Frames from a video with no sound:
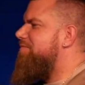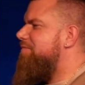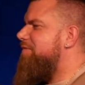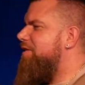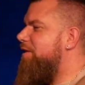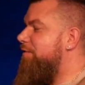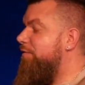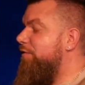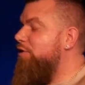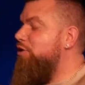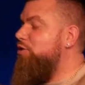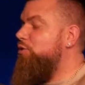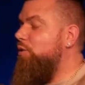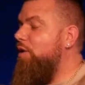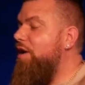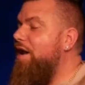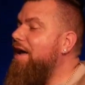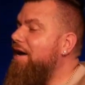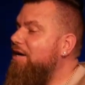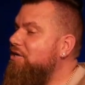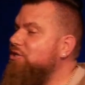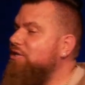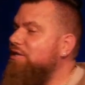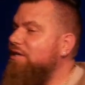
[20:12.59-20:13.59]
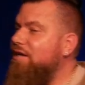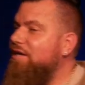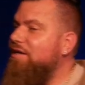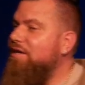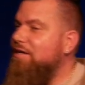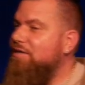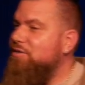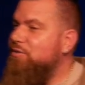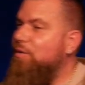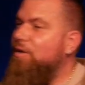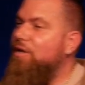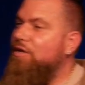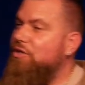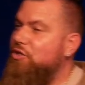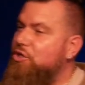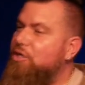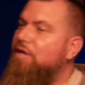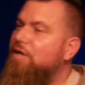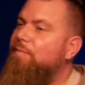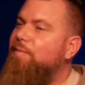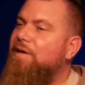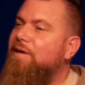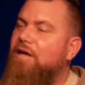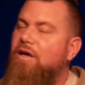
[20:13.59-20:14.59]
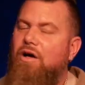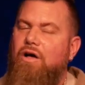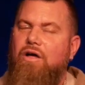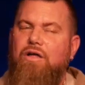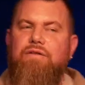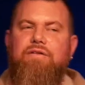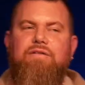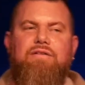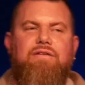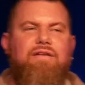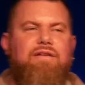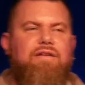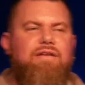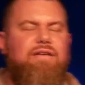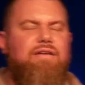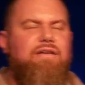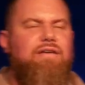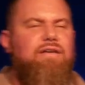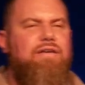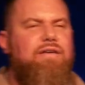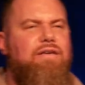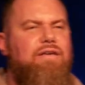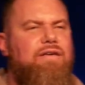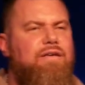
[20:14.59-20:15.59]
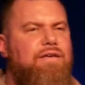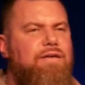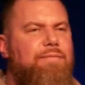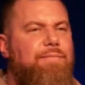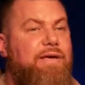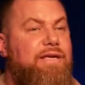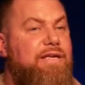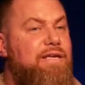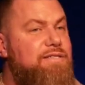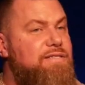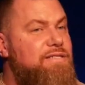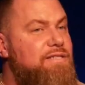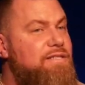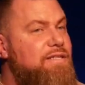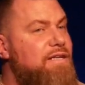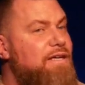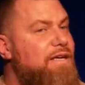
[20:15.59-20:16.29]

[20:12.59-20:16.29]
The first one actually is what it should have been called because